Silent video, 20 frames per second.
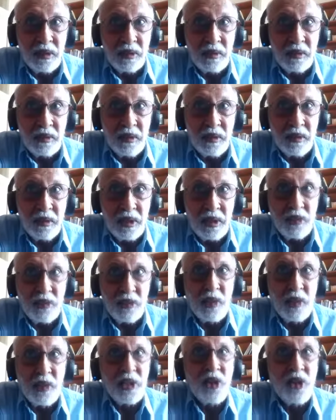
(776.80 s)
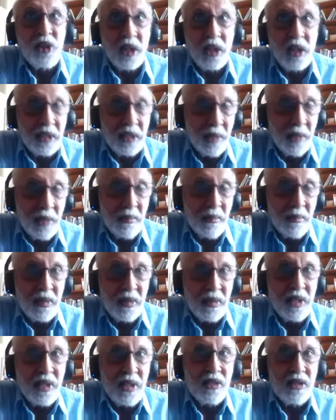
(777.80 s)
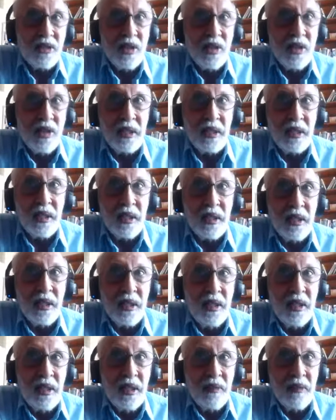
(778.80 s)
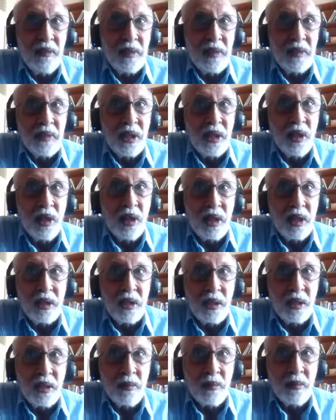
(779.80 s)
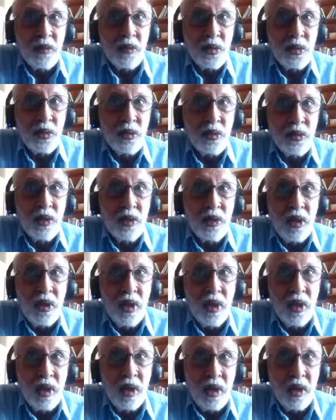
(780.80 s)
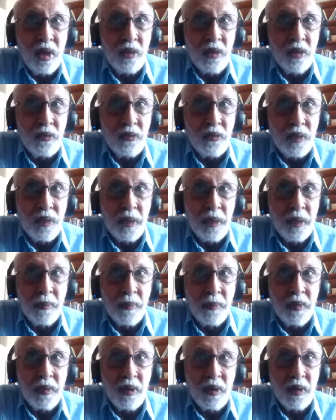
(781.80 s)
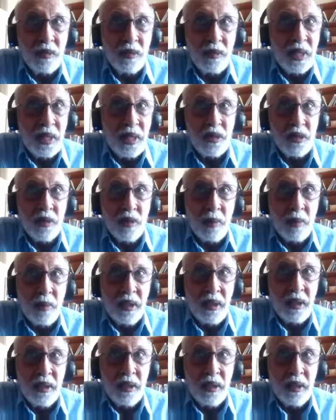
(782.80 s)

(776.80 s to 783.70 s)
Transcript: it's for the short term. It's not with a long-term view of transforming